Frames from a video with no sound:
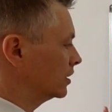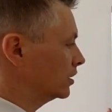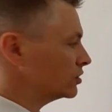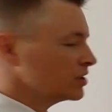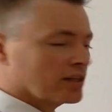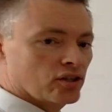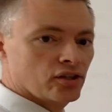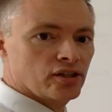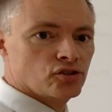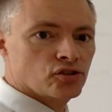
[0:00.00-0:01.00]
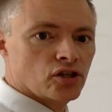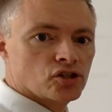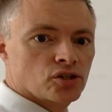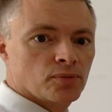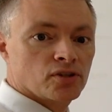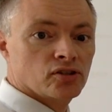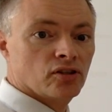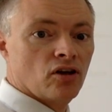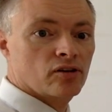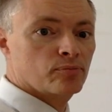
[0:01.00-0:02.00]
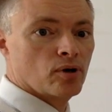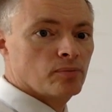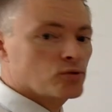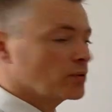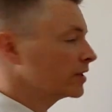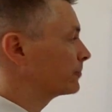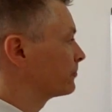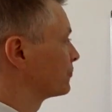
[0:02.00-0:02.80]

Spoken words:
looks like a good introduction, but there's a lot of problems with it.